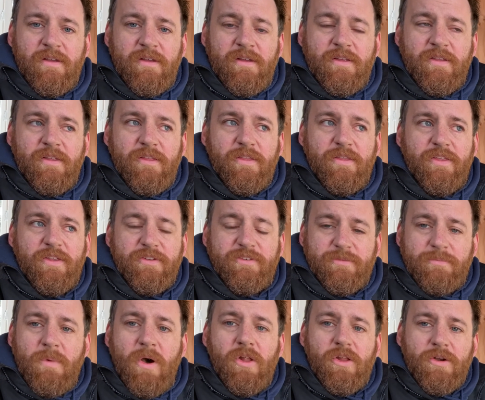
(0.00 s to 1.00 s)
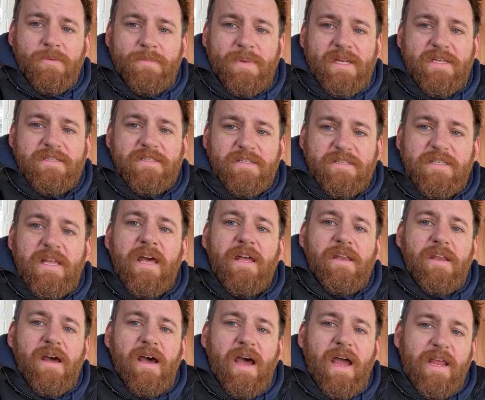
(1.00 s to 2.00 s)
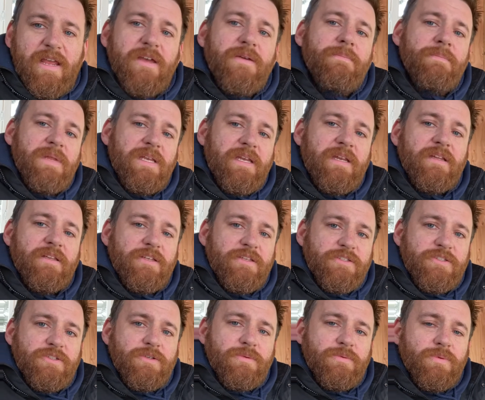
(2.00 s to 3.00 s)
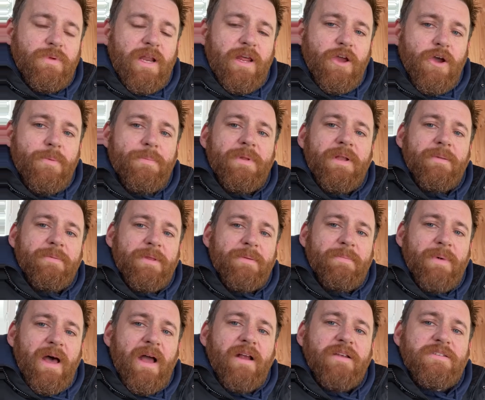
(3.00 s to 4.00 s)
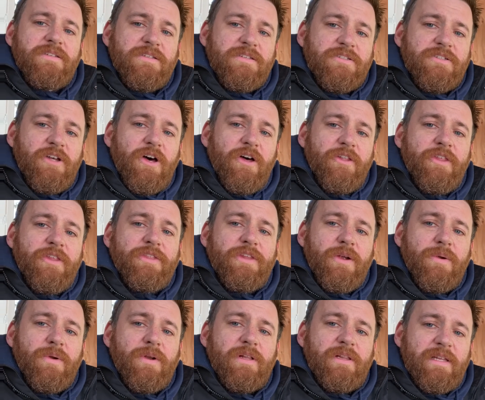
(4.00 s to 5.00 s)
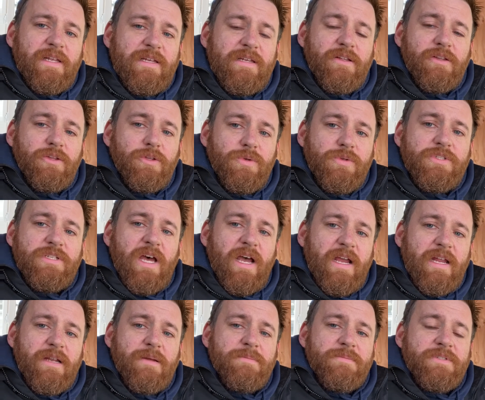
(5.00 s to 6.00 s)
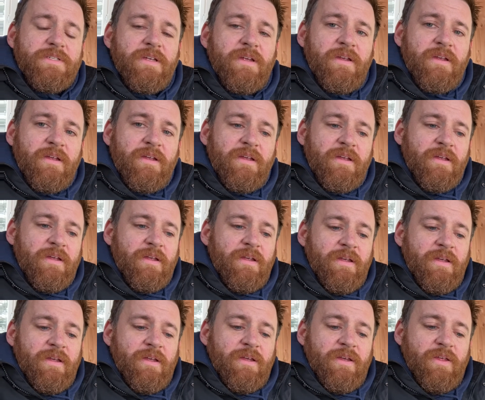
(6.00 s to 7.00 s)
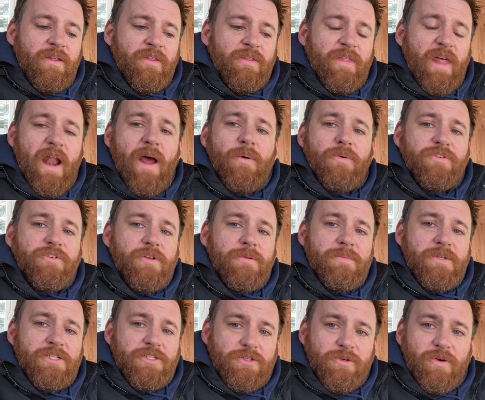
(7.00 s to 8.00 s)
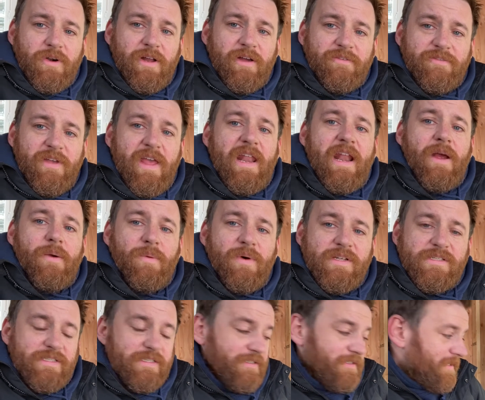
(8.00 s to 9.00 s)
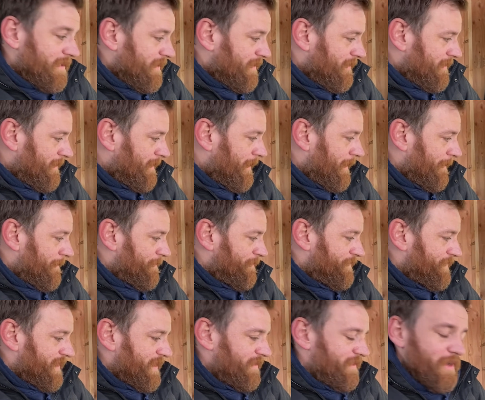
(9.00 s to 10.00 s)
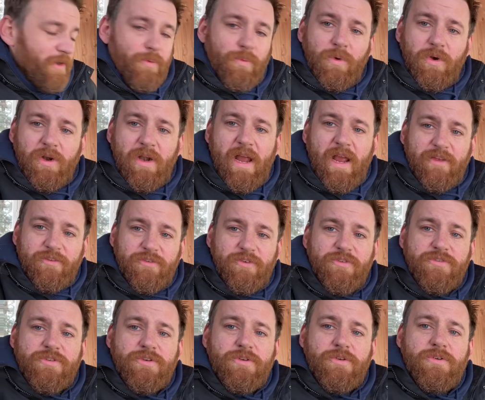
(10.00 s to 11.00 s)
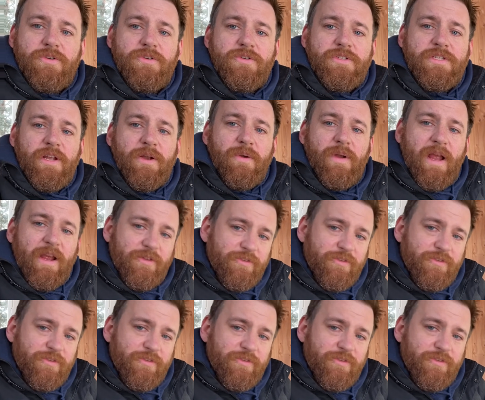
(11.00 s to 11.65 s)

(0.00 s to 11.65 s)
the smaller pieces that I immediately assumed when I opened up the box and saw that there were loose items that I was going to be short of, and I wasn't. There were extra screws, there were extra